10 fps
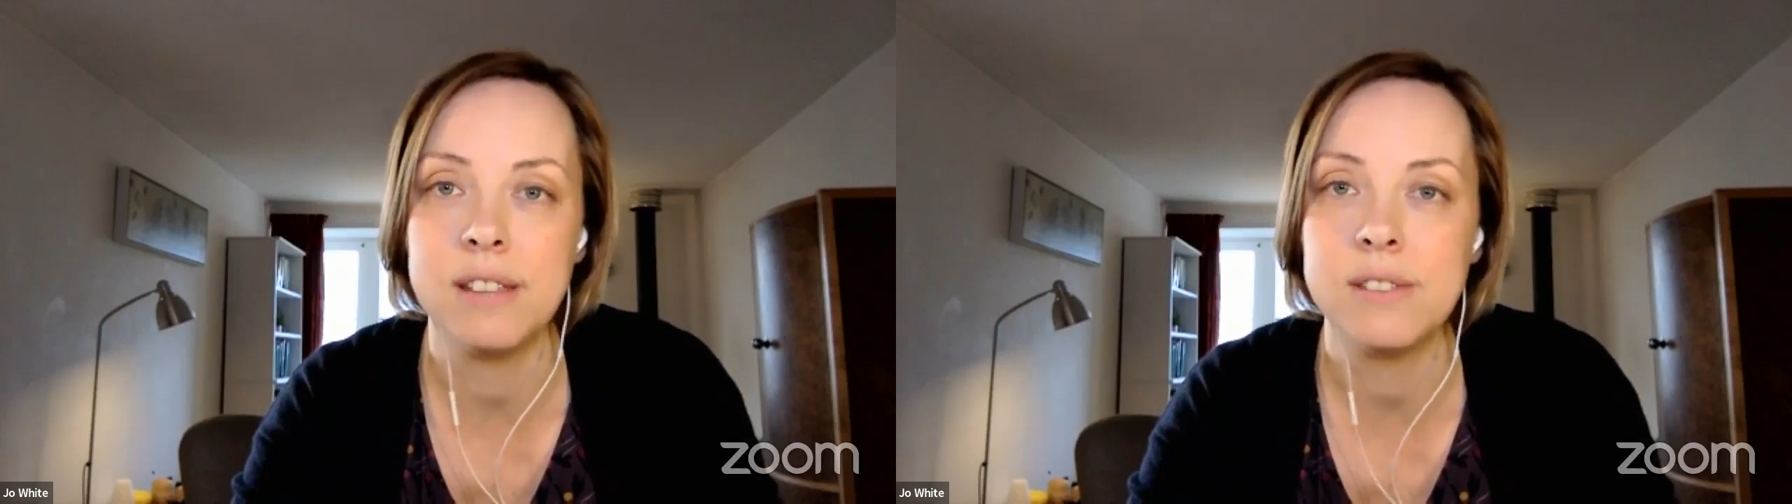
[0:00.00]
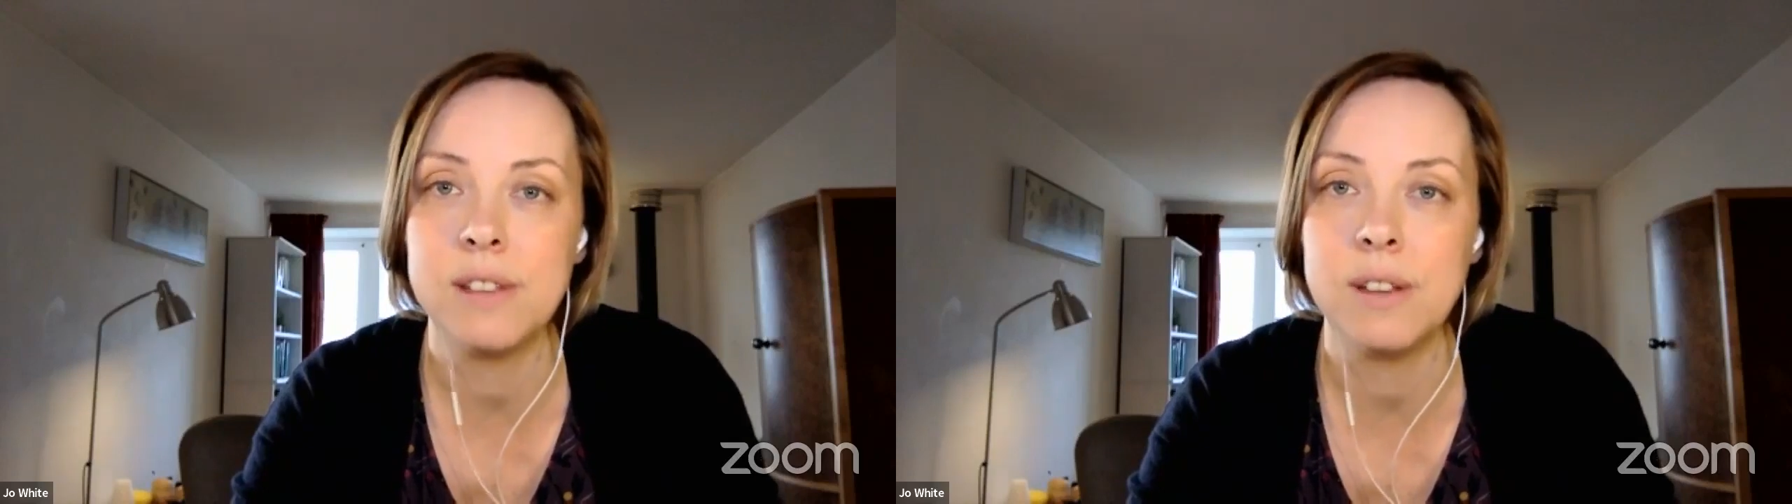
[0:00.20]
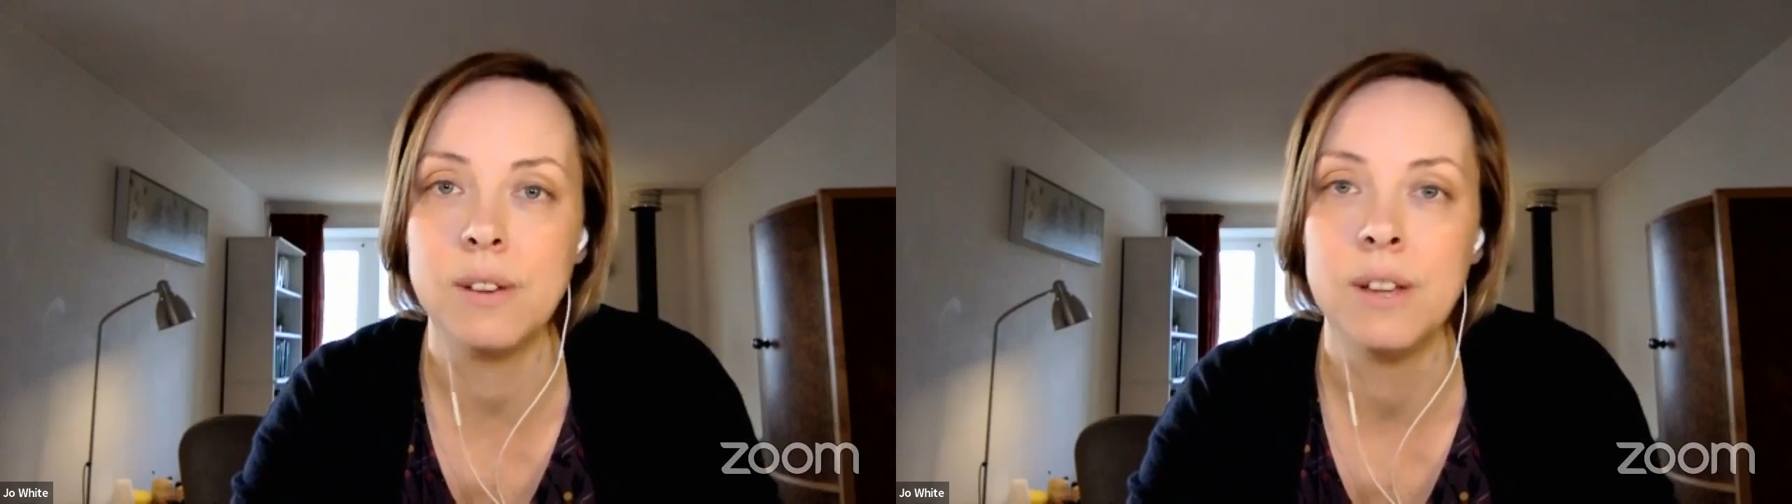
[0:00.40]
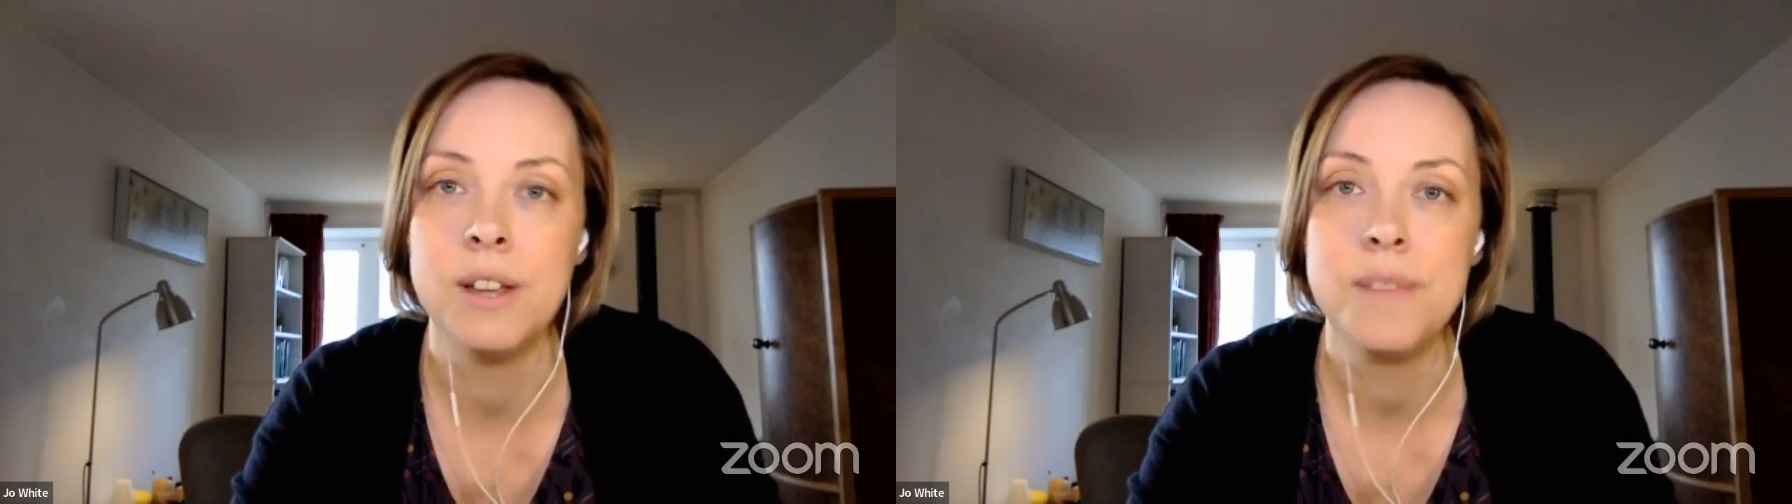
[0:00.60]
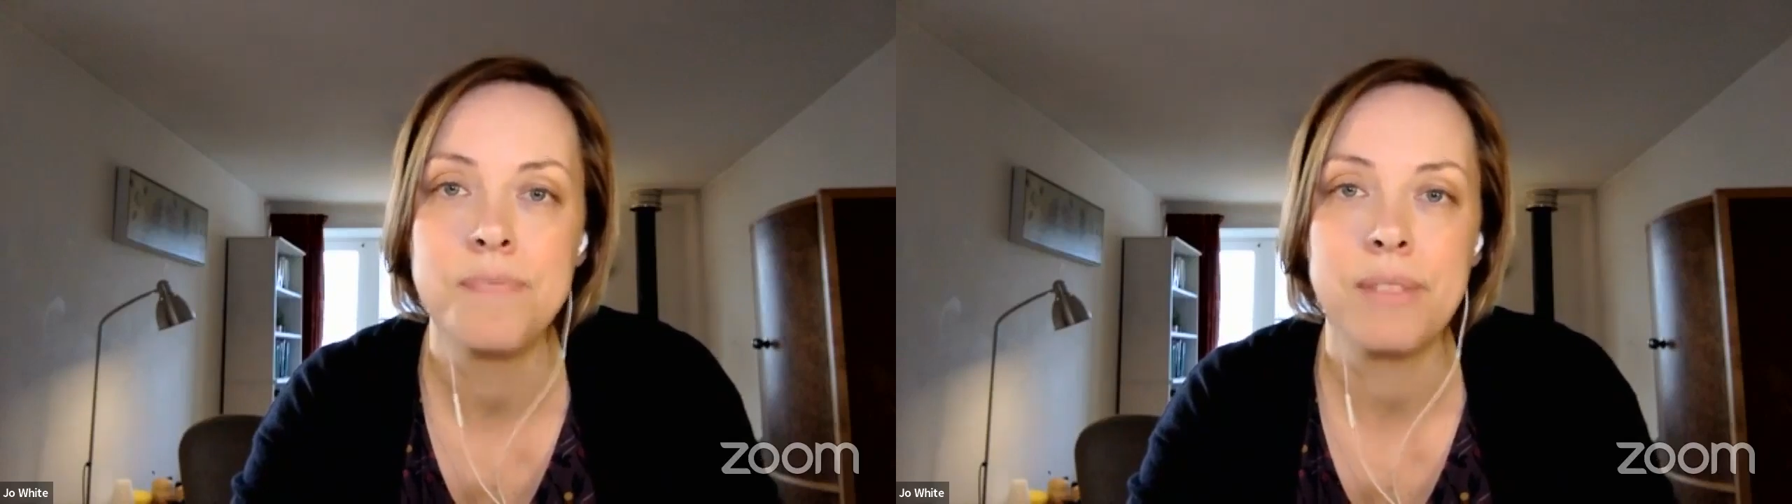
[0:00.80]
And so
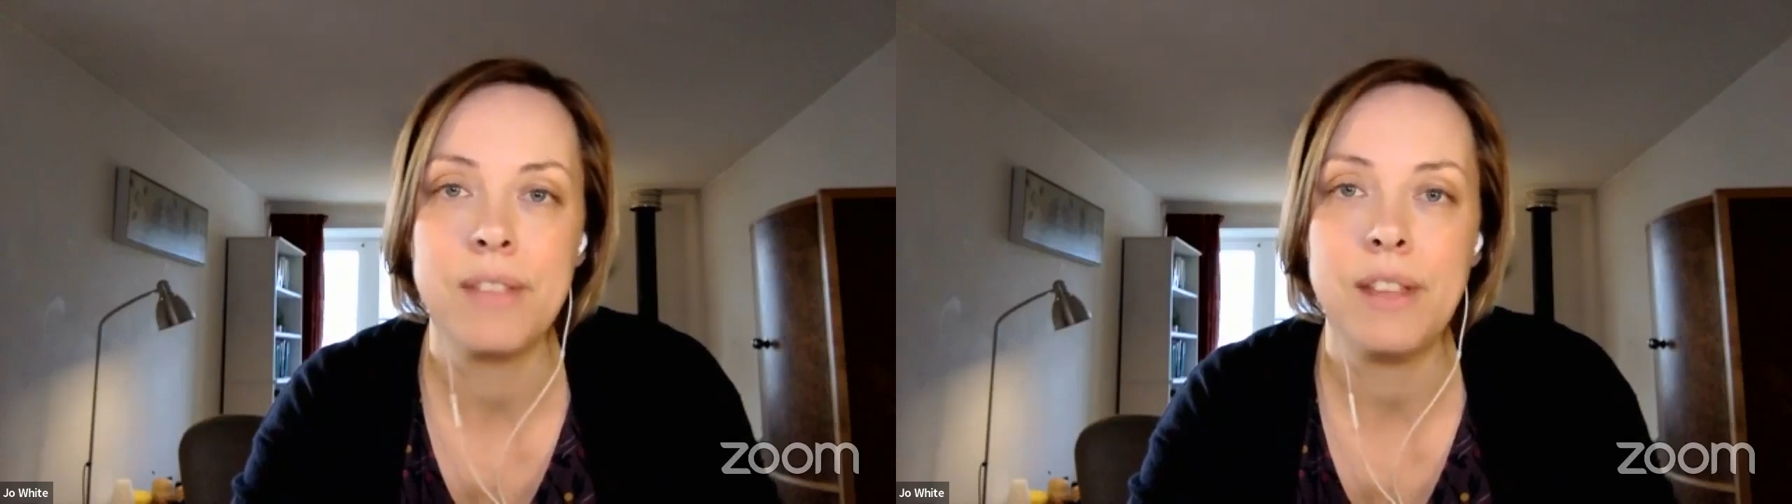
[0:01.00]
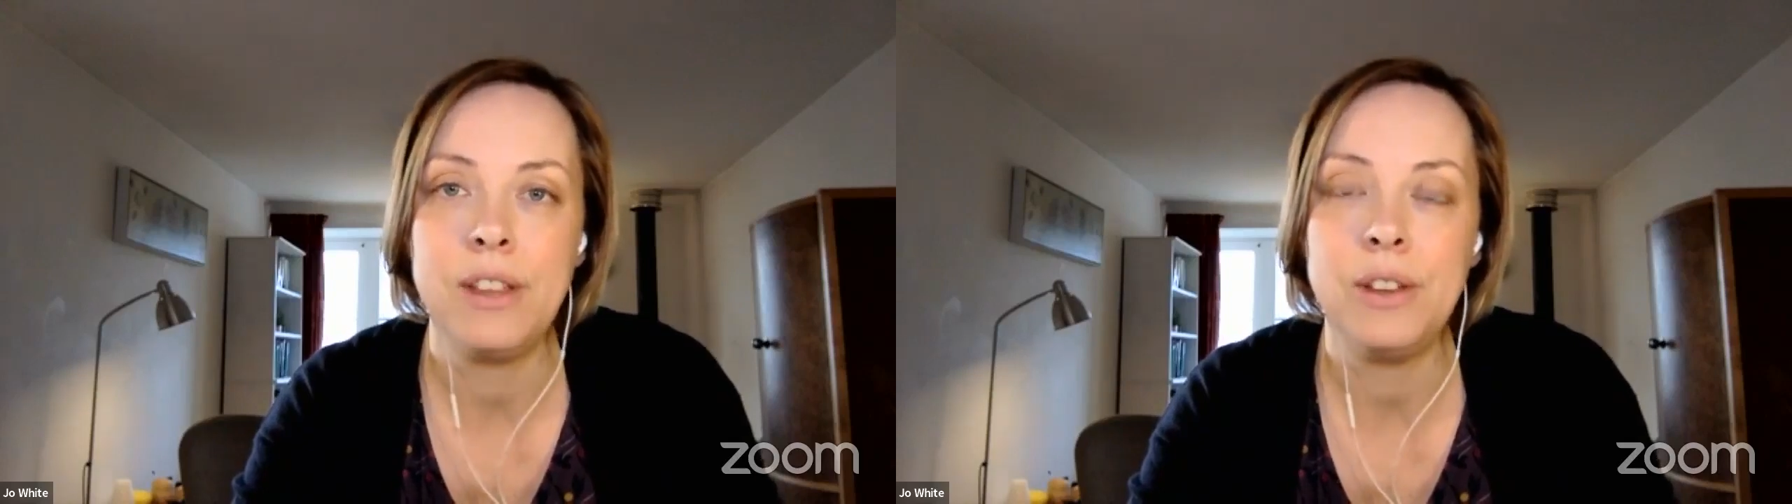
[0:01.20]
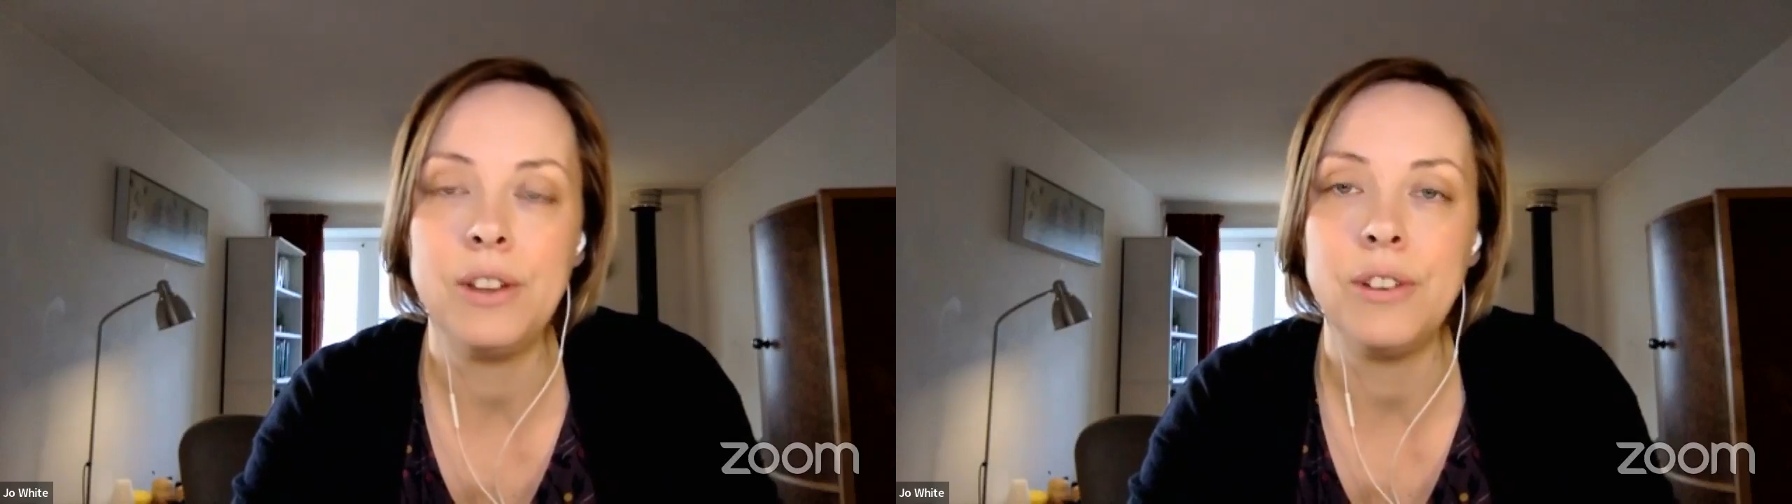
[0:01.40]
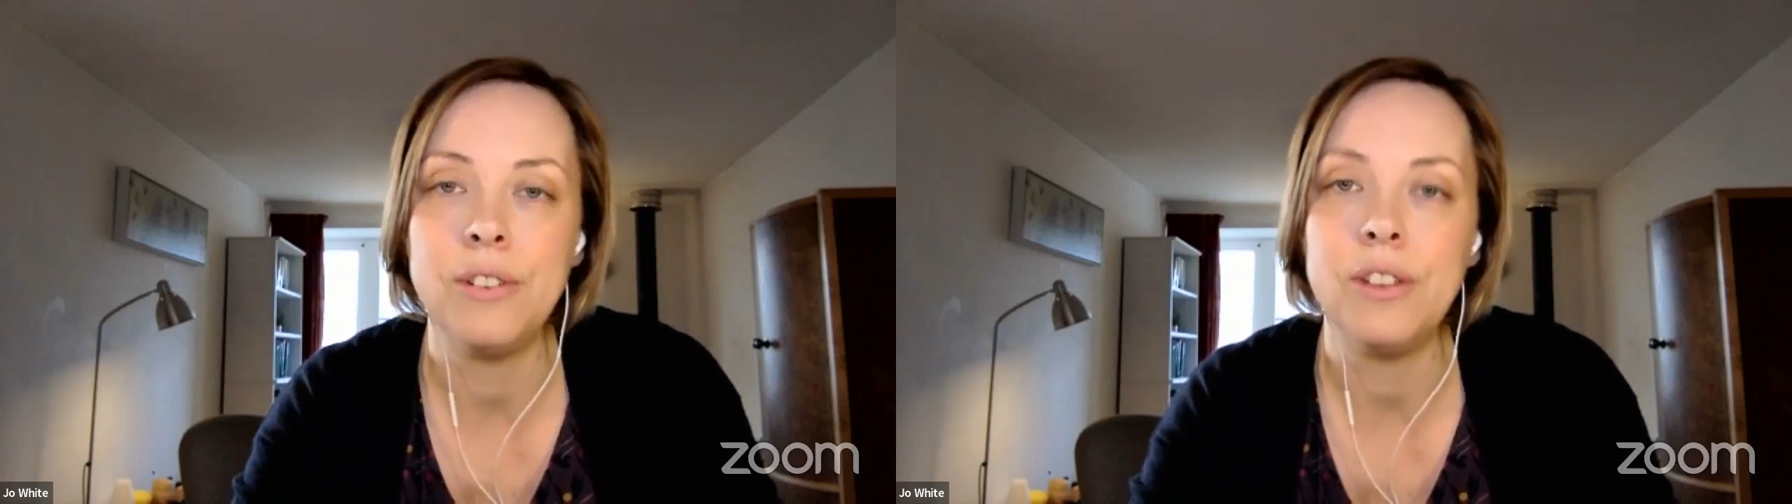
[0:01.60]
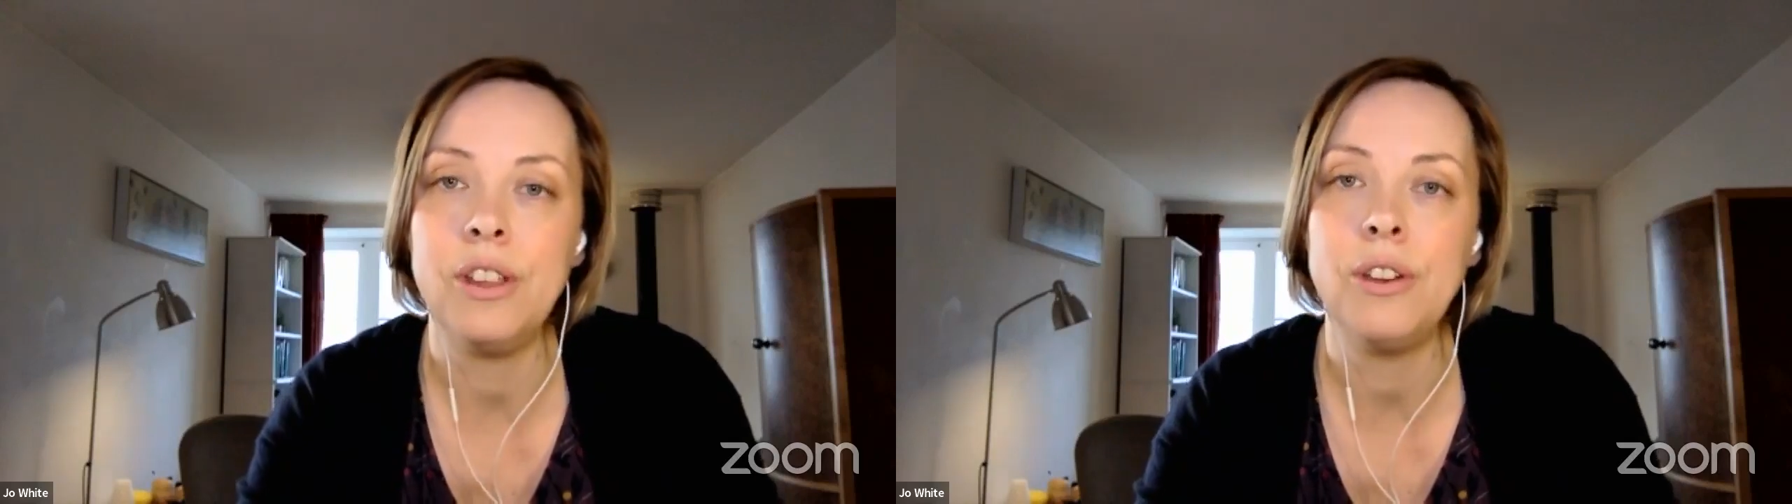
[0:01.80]
then you
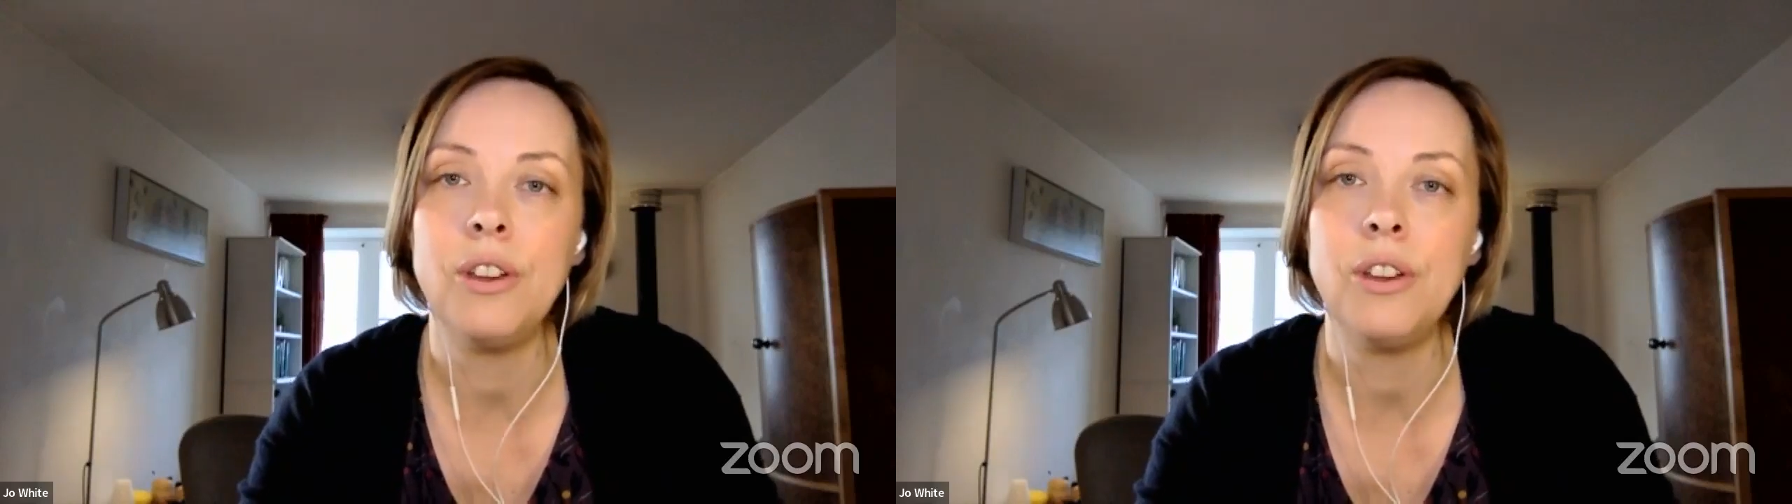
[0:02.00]
can